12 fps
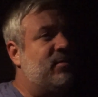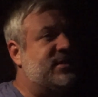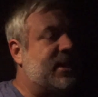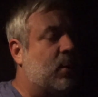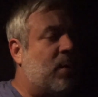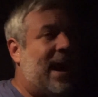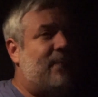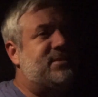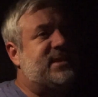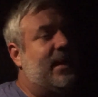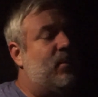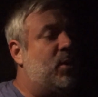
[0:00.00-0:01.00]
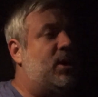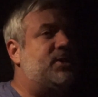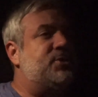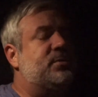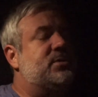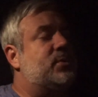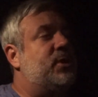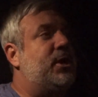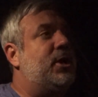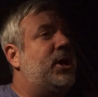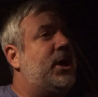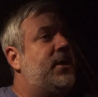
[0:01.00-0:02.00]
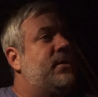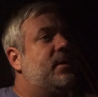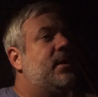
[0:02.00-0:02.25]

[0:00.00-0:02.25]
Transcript: It was like a wrap sandwich. It was really good.